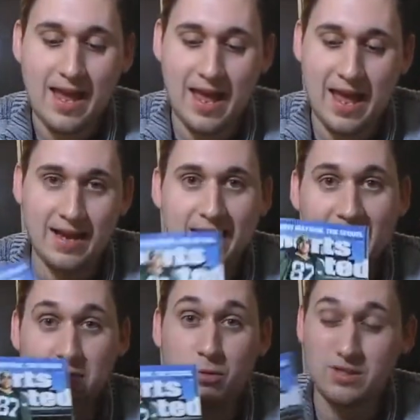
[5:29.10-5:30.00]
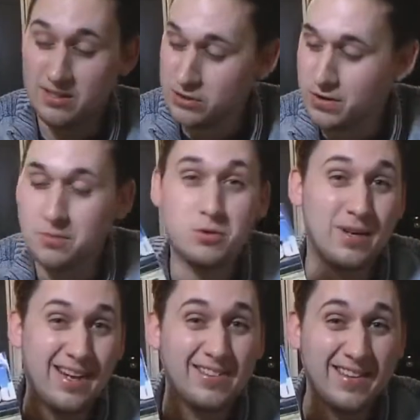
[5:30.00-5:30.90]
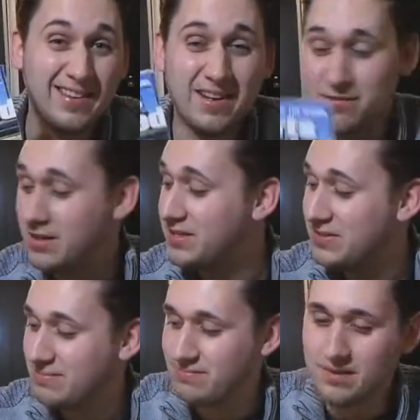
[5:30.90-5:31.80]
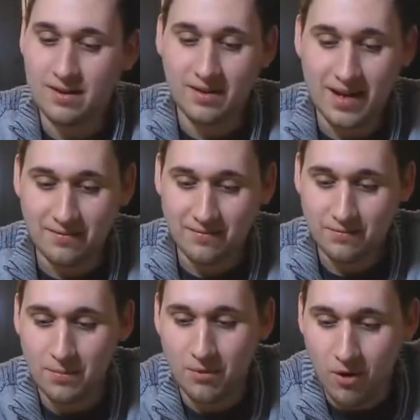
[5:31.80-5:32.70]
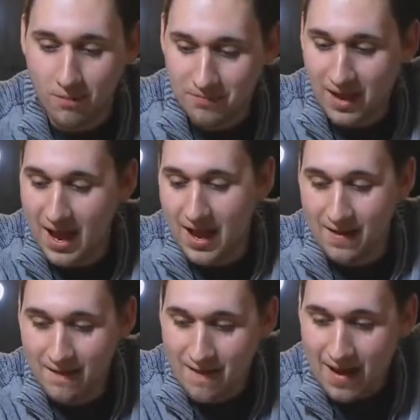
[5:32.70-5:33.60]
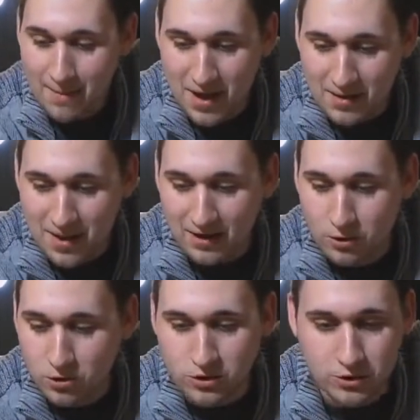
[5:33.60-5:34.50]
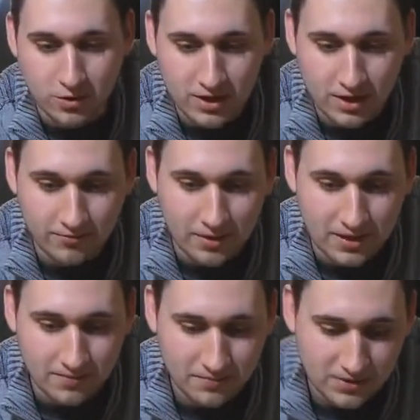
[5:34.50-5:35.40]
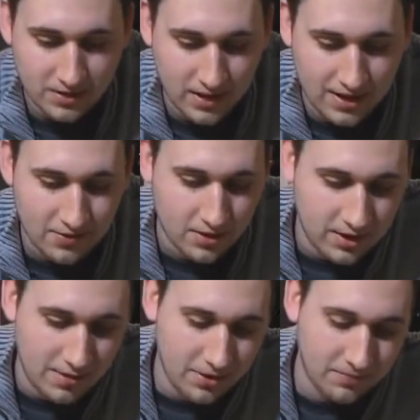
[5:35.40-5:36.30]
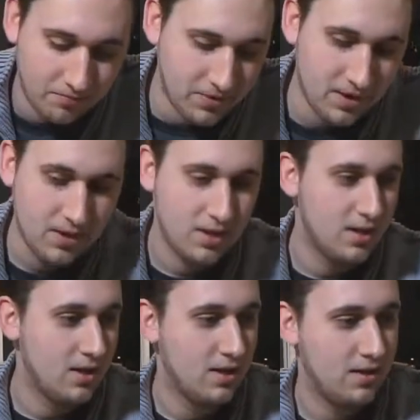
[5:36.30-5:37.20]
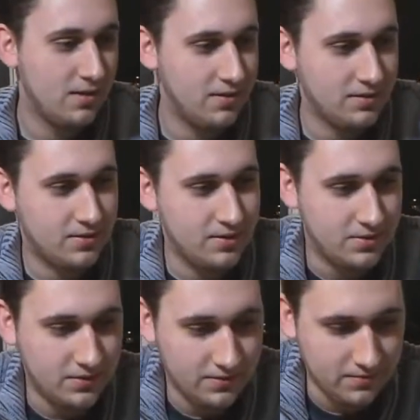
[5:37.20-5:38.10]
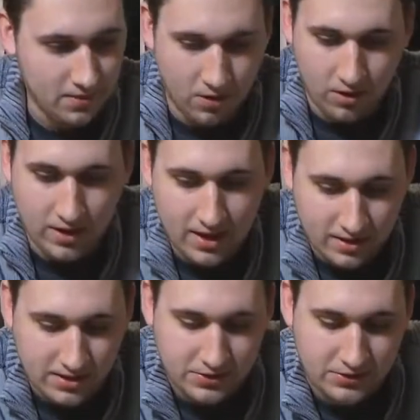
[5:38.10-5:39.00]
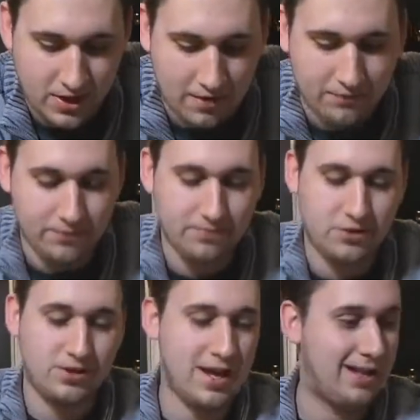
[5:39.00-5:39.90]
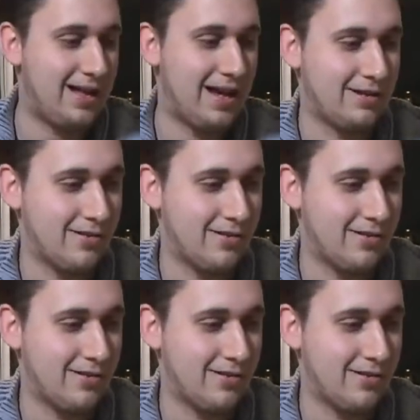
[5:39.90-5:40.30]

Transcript: and I got Sports Illustrated with Jordan Nelson on the cover because Zach, we met him. We met him at I met him at a grocery store. He loved me. He's like, Aviator Gaming. He didn't look at us. Really weird. Like, what are these fuckers? Oh, Haley's stuff. She's got a lot of